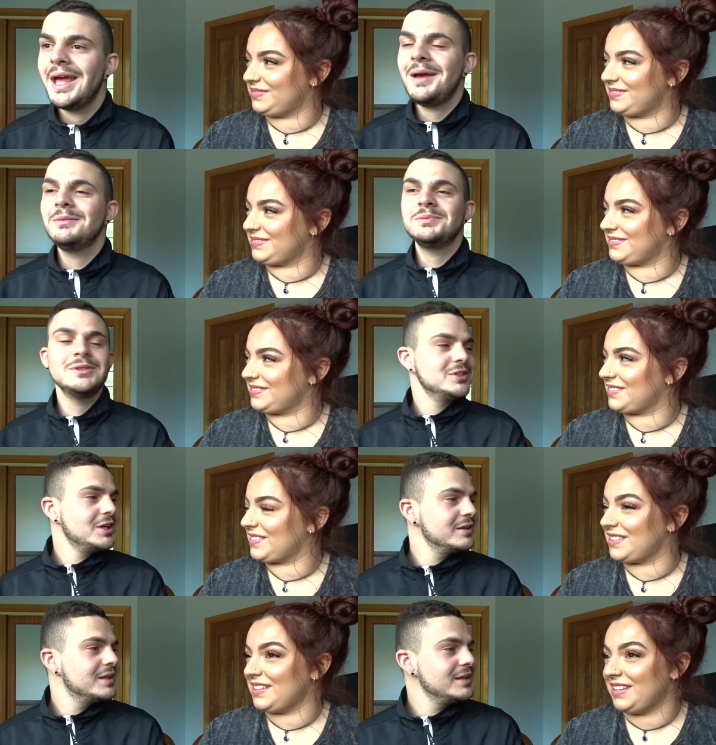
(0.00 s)
Speaker 1: How am I supposed to
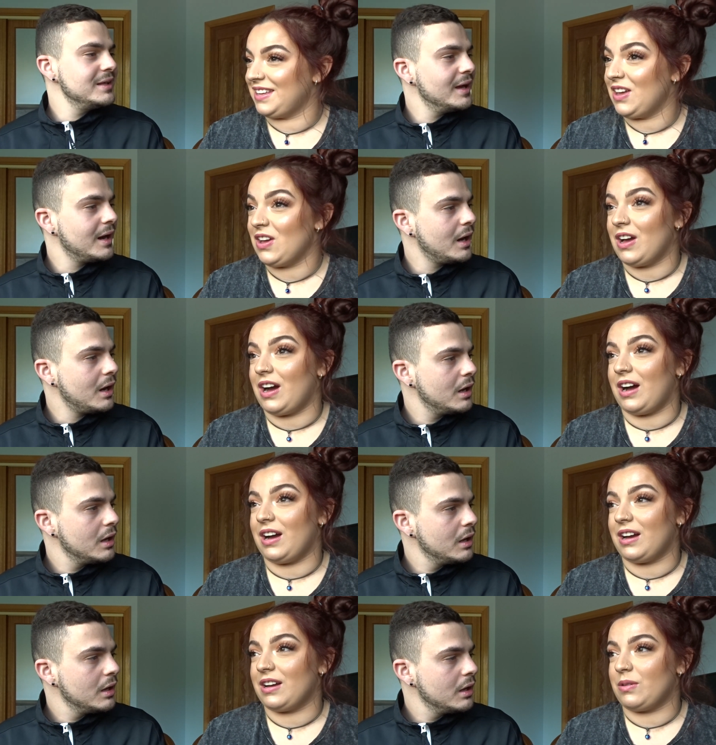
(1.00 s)
know the year?
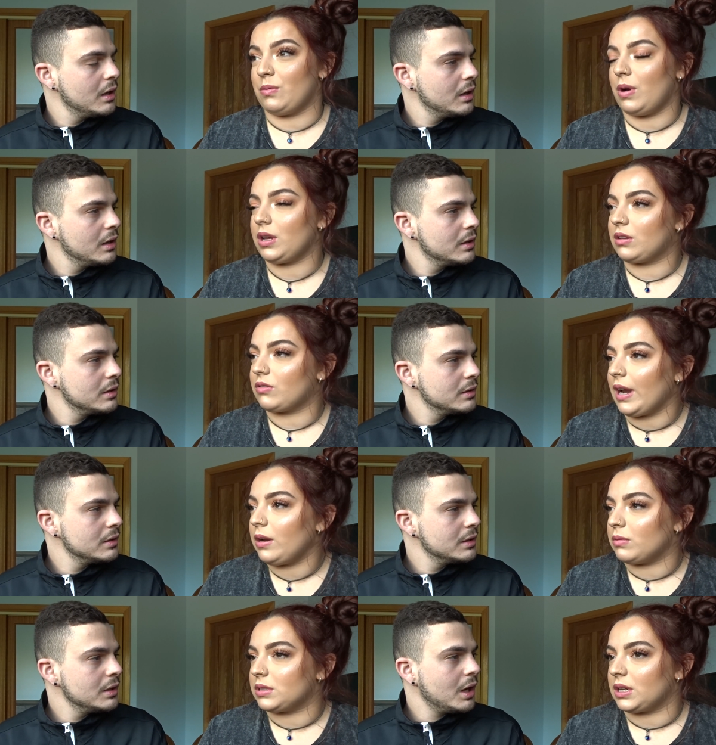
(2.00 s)
Speaker 2: What grade
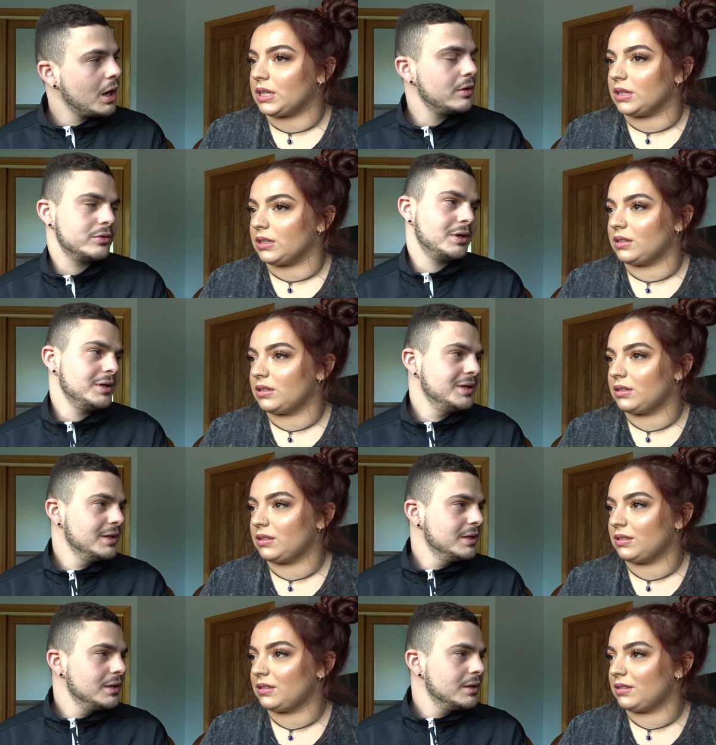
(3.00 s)
was I?
Speaker 1: Alright.
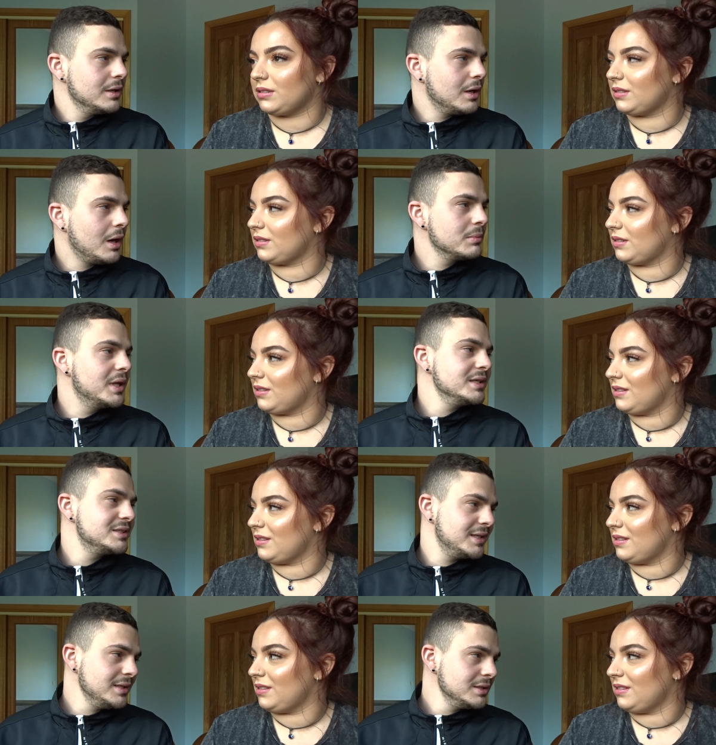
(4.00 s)
I'm
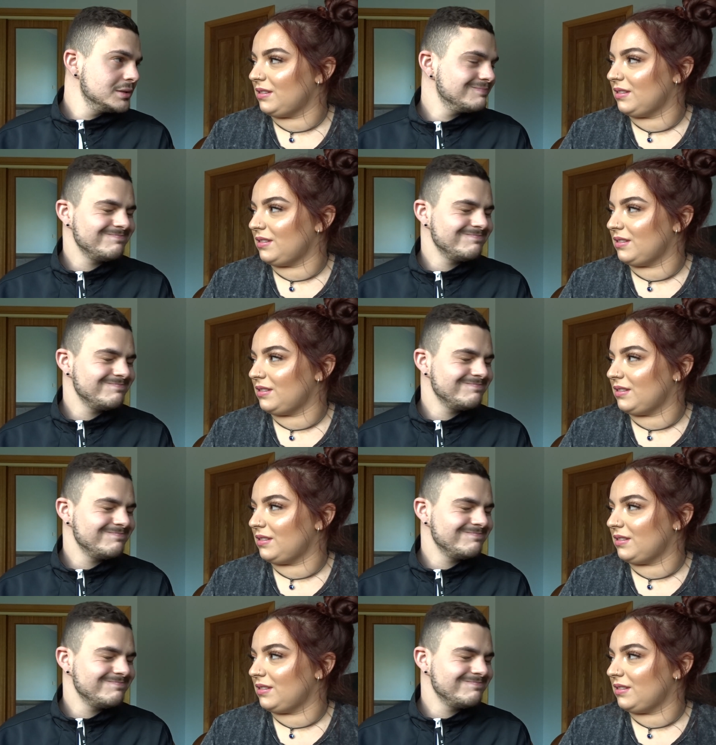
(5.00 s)
guessing